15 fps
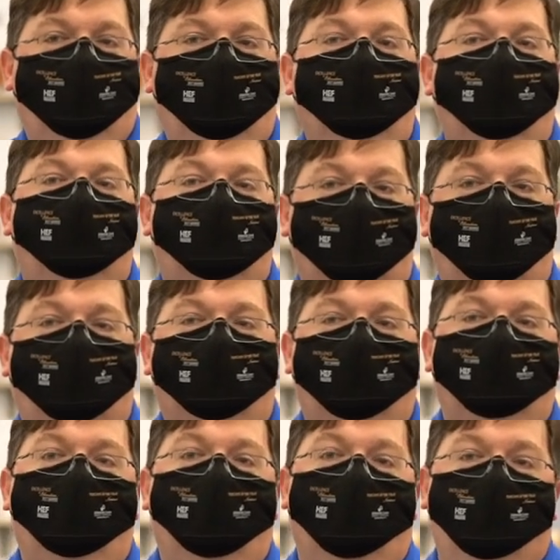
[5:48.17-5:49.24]
And this allows
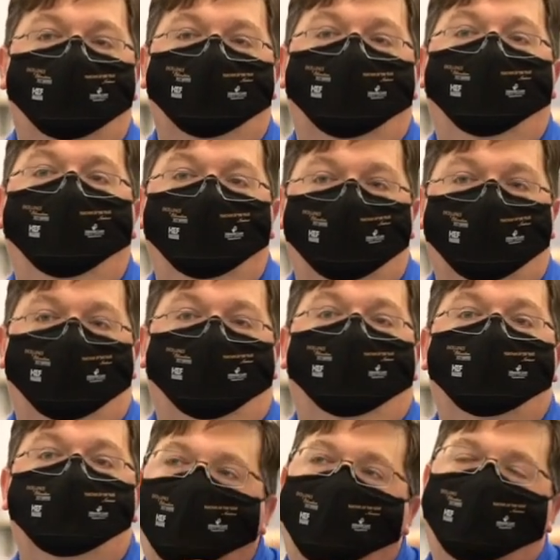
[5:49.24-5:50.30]
them to be able to put their hands on
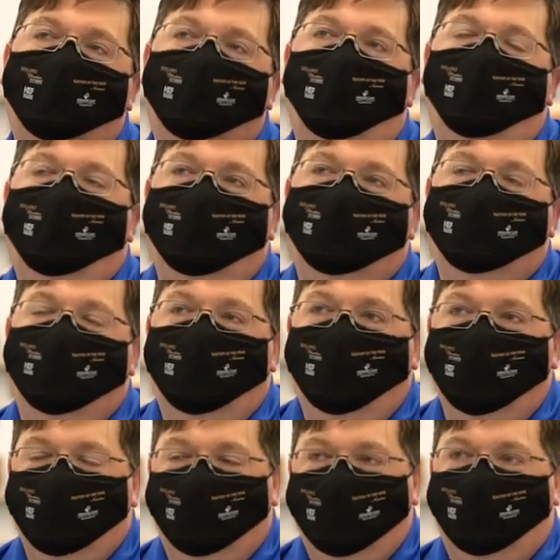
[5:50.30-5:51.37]
it. Uh, what would I say to
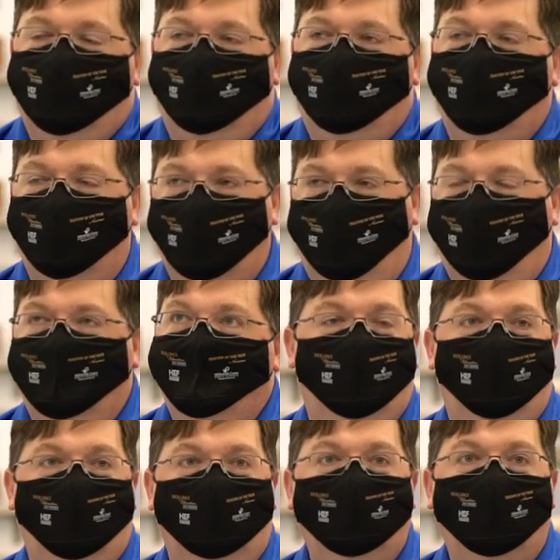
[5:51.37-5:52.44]
other teachers? Okay,
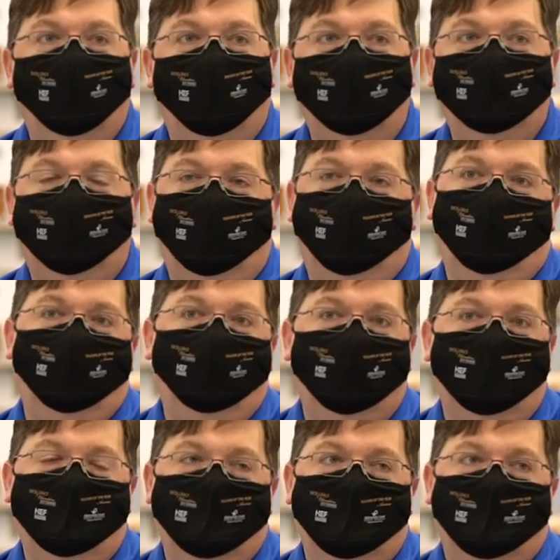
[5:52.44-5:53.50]
find that one game
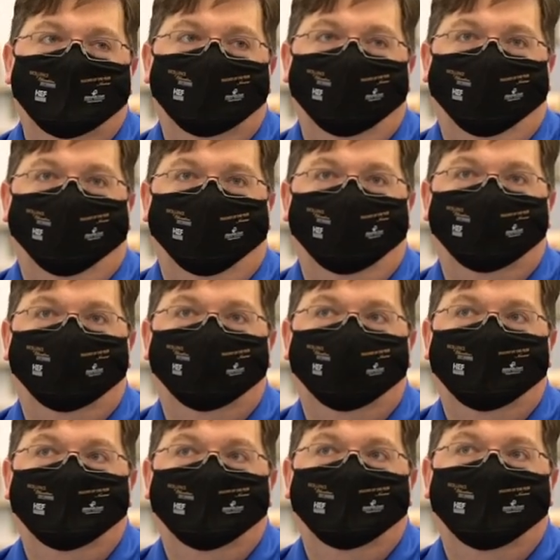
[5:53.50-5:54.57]
that
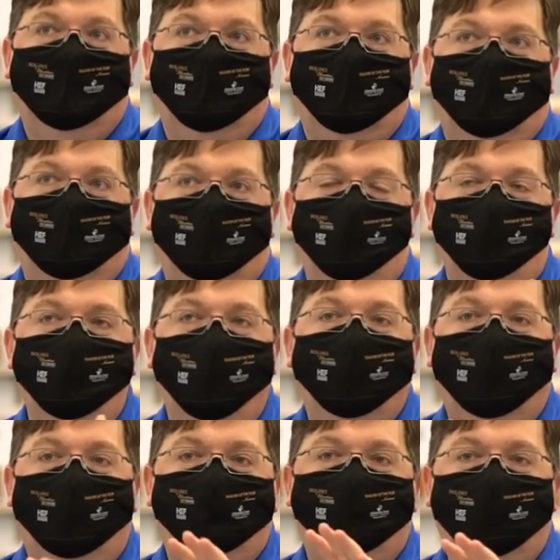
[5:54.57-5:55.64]
you
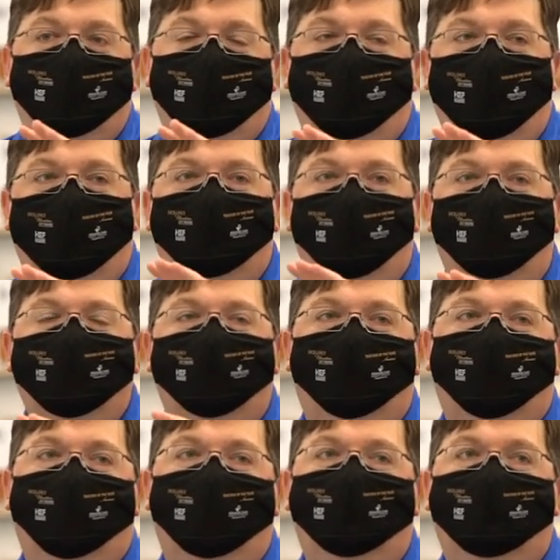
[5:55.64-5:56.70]
may not be, and don't be
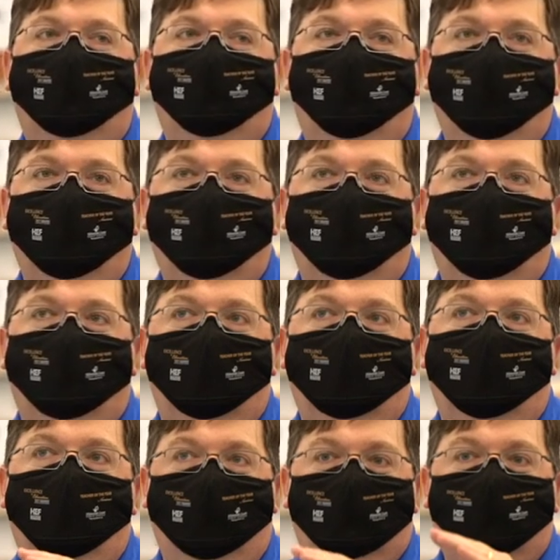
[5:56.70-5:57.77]
afraid that
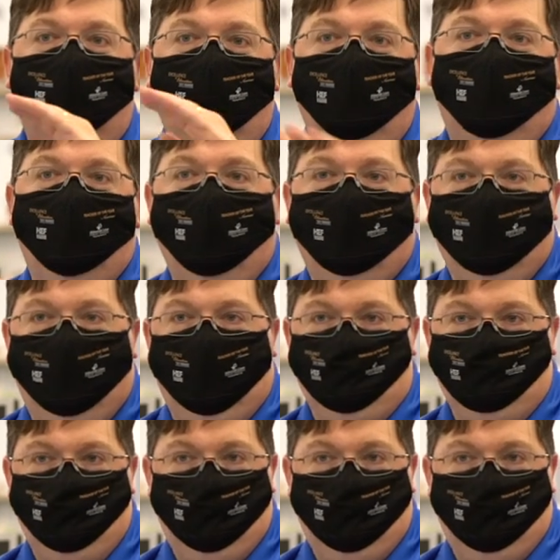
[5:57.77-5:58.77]
you're not gonna know that game.